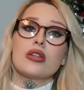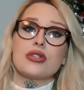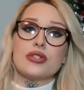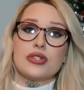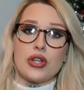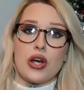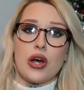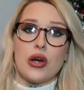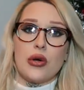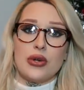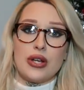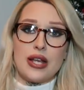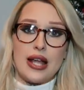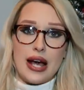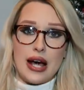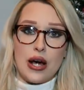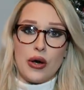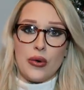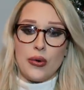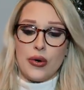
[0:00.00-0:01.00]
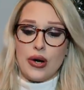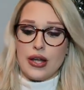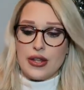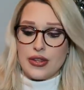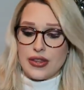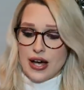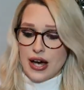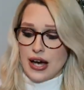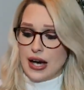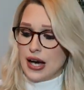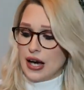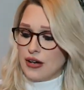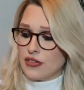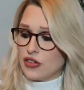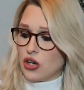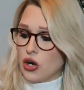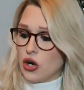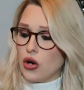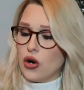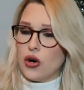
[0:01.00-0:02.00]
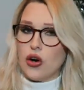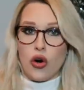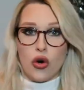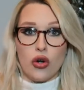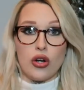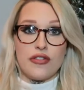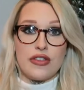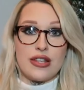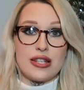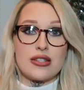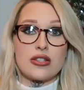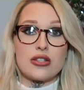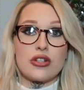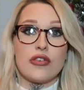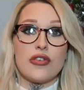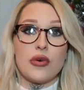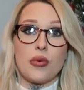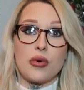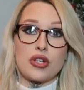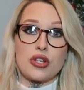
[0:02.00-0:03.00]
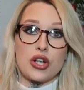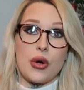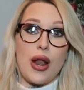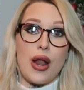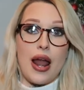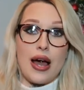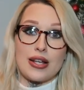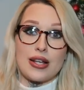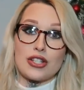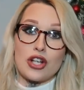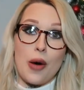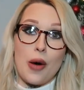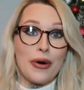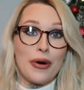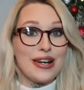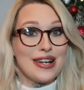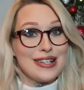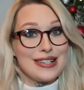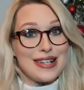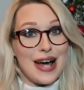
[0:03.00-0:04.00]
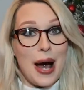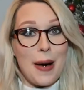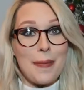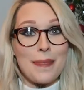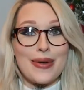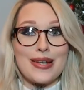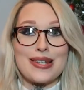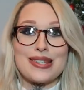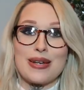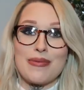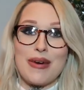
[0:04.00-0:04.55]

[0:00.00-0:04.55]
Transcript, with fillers: So now that I've got all of this stuff, I want to go and like start putting into hampers.